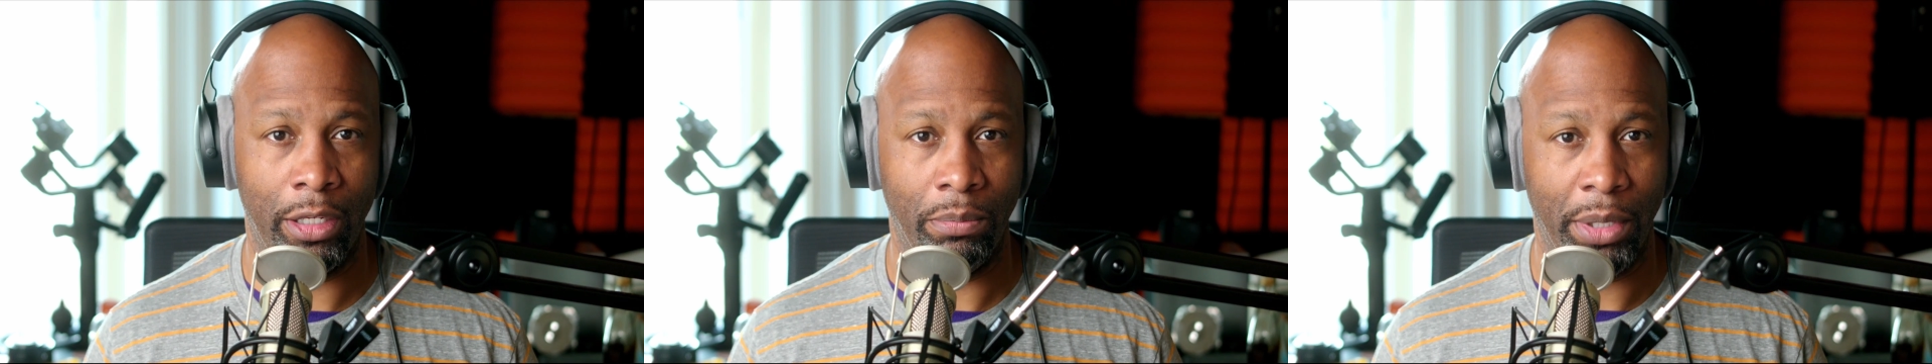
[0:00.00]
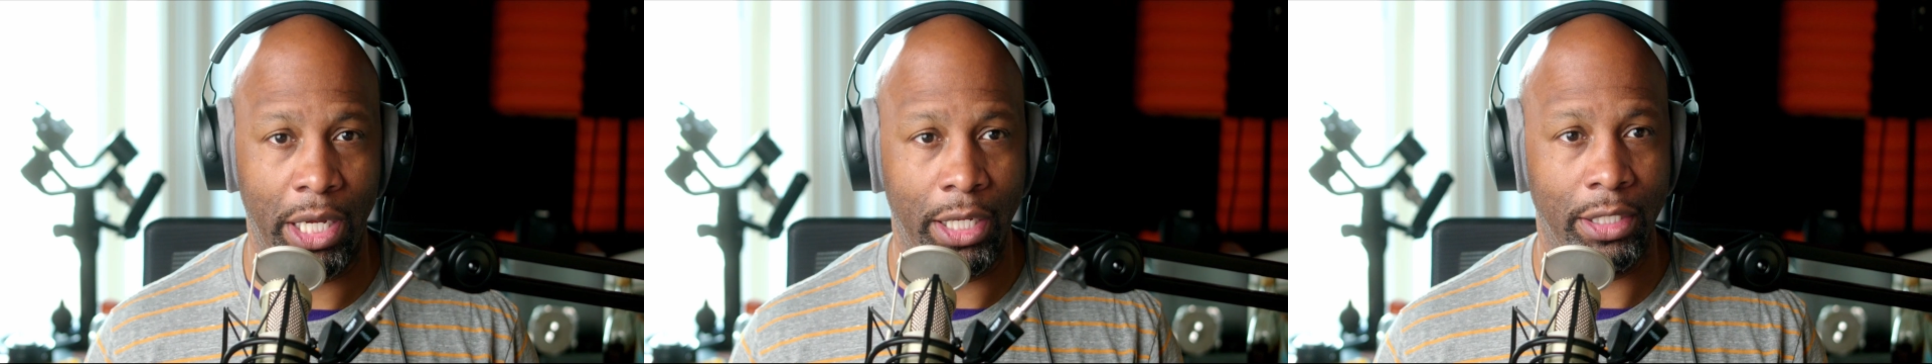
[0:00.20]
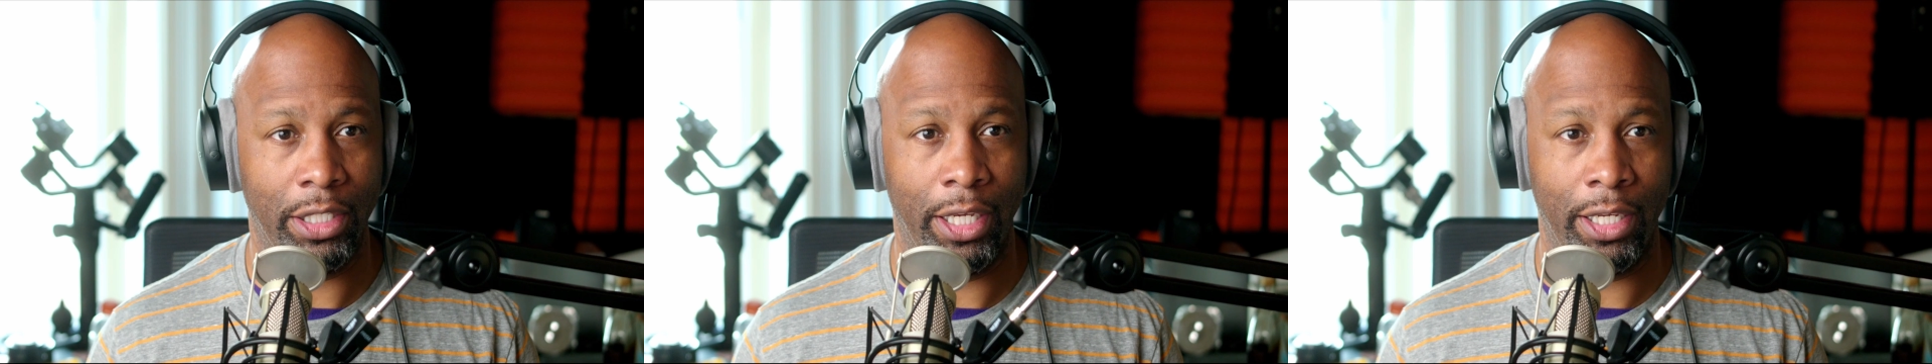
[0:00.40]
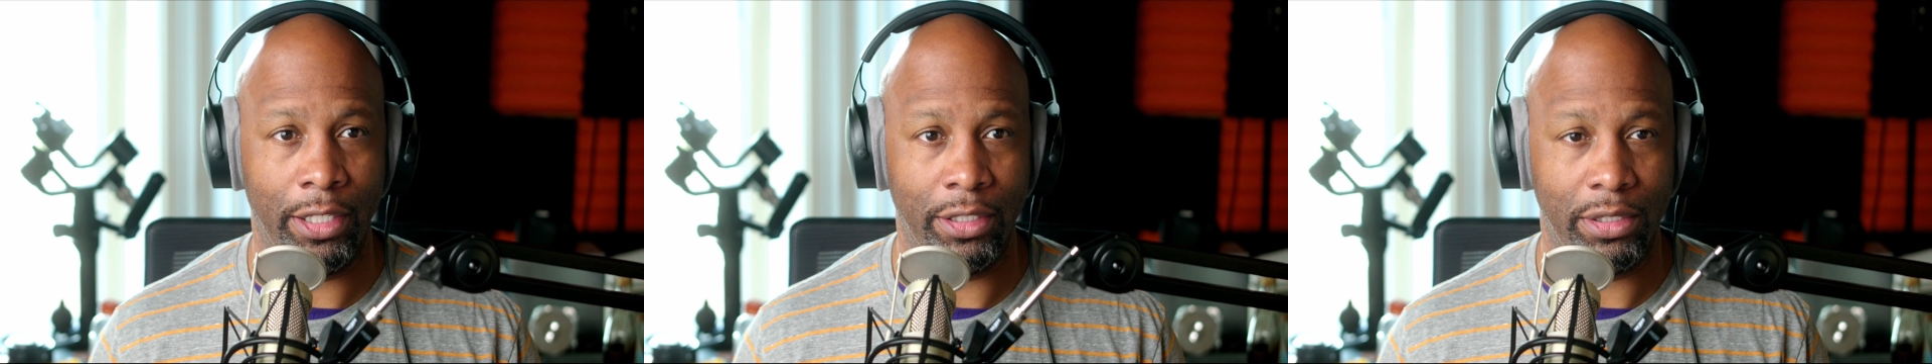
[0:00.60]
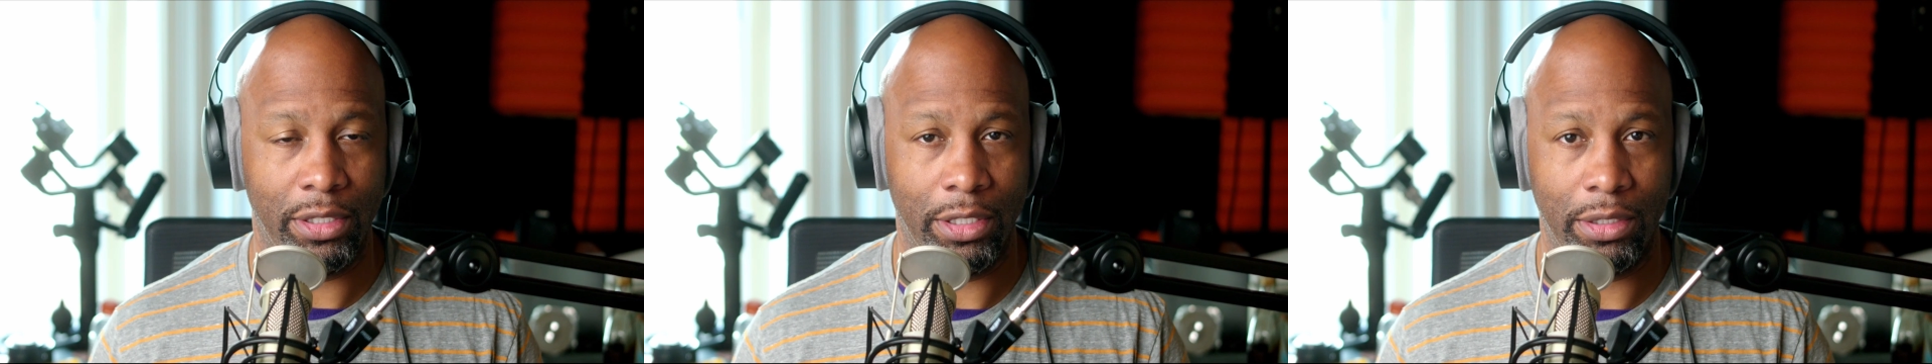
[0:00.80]

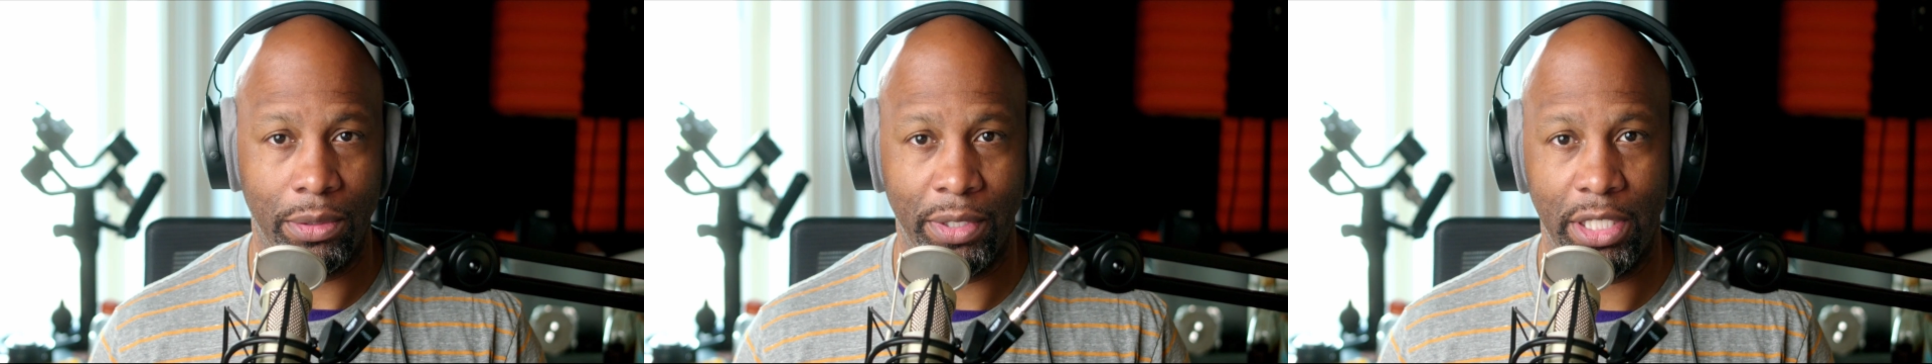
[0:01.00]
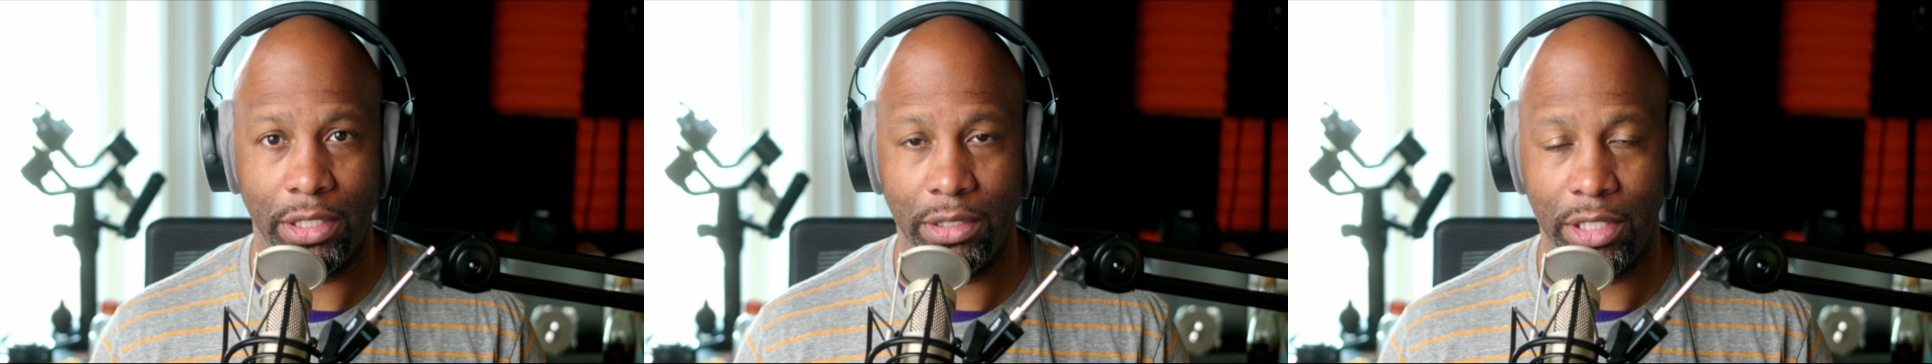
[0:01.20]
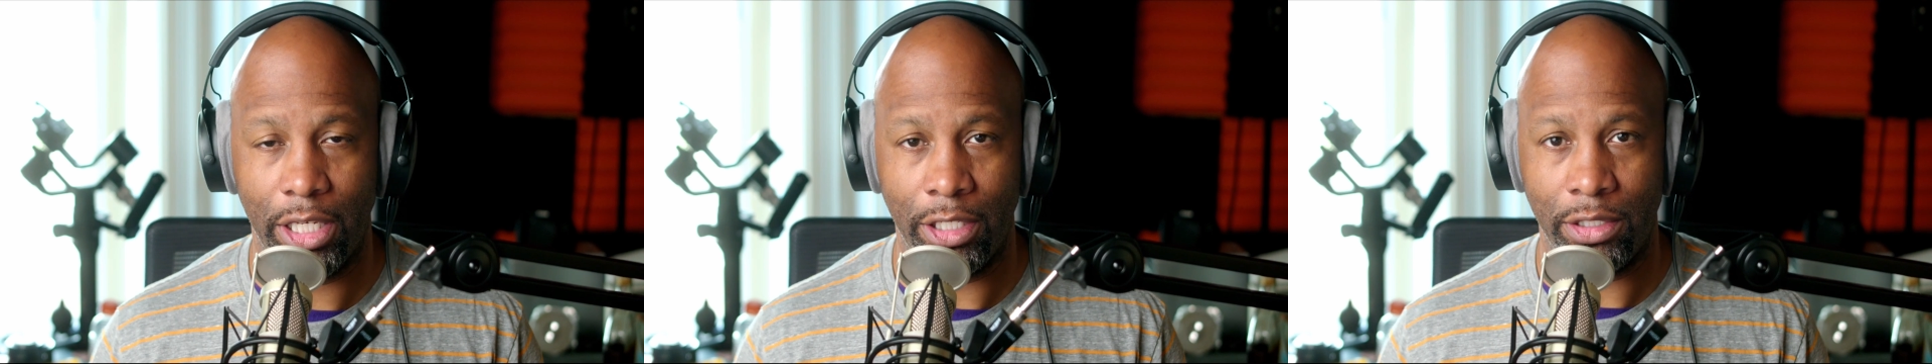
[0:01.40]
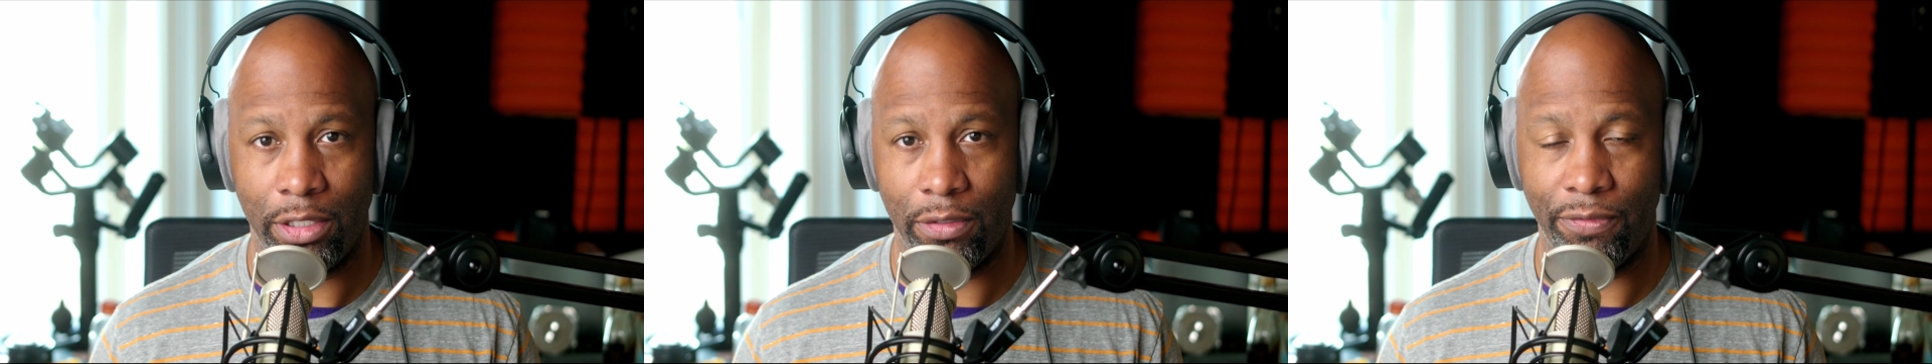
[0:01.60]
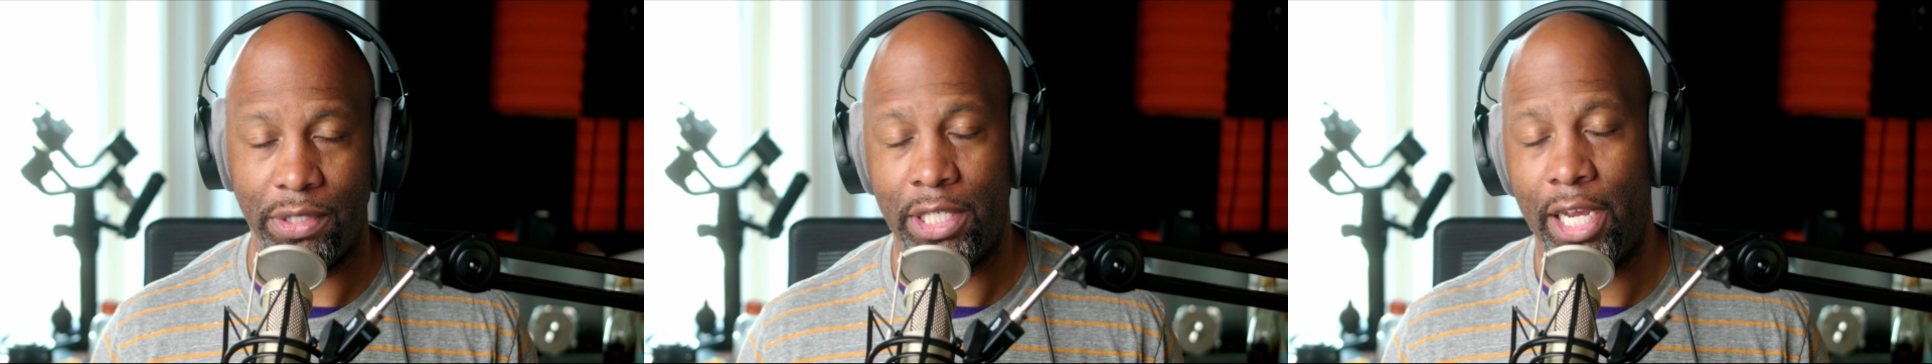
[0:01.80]
podcast at Twit, Hands On
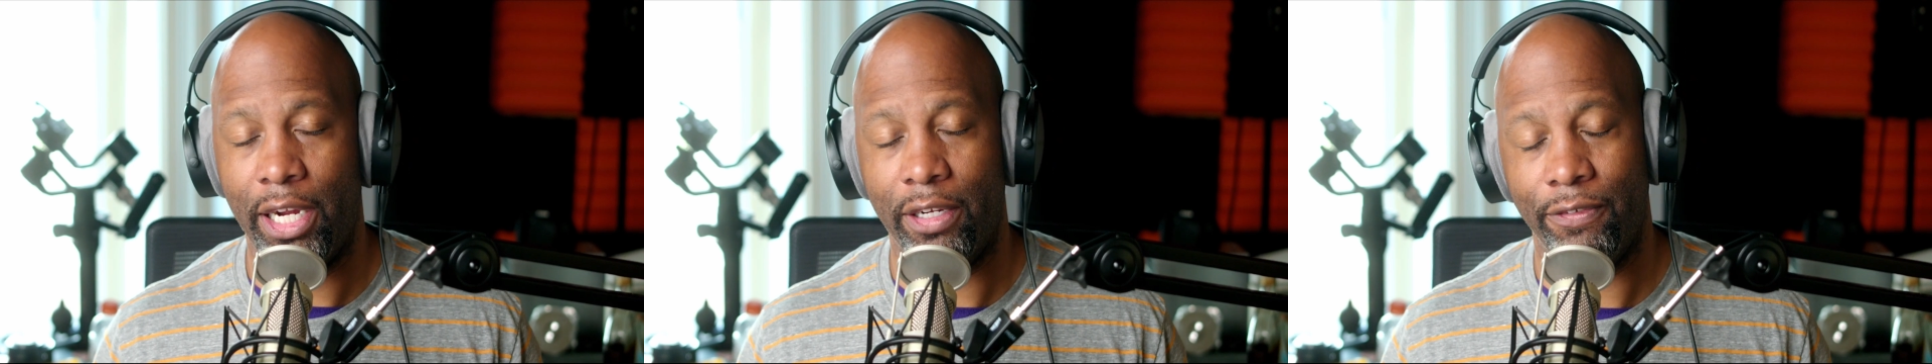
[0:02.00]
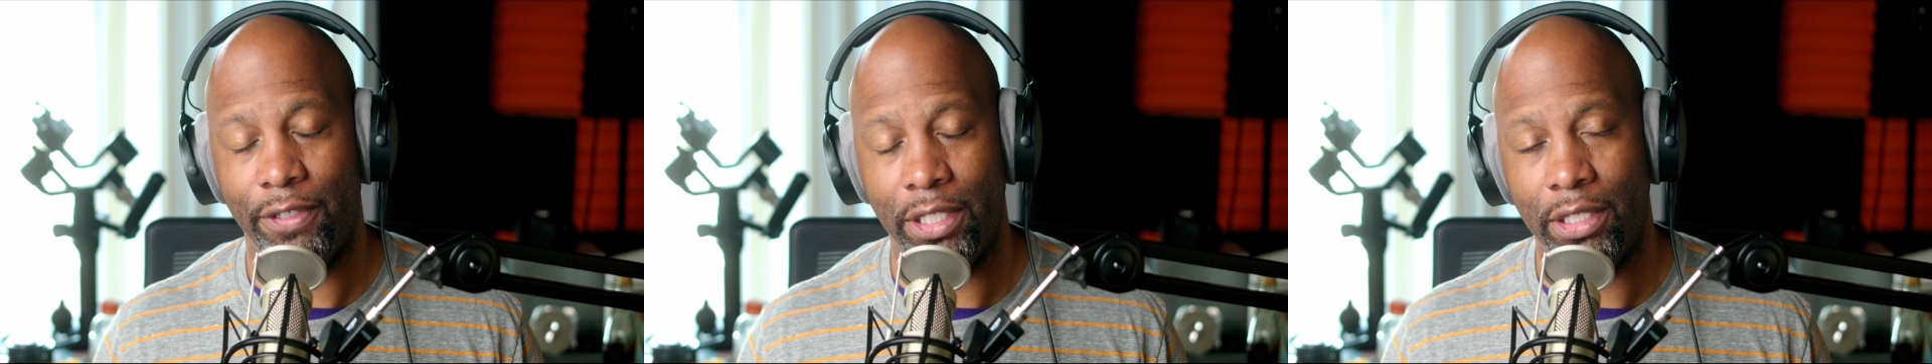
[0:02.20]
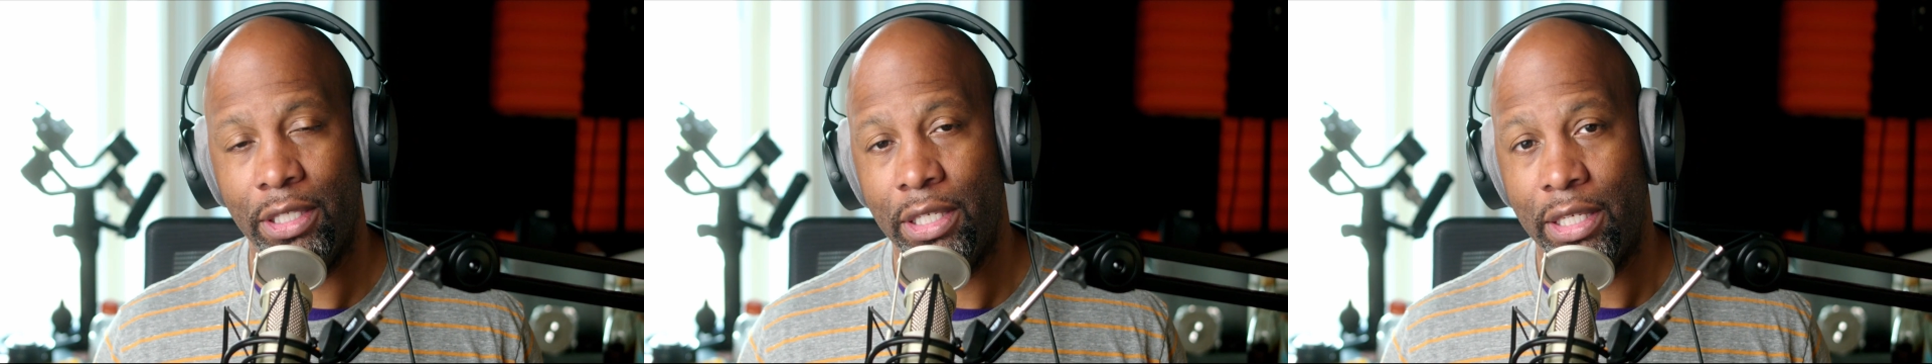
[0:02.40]
Photography,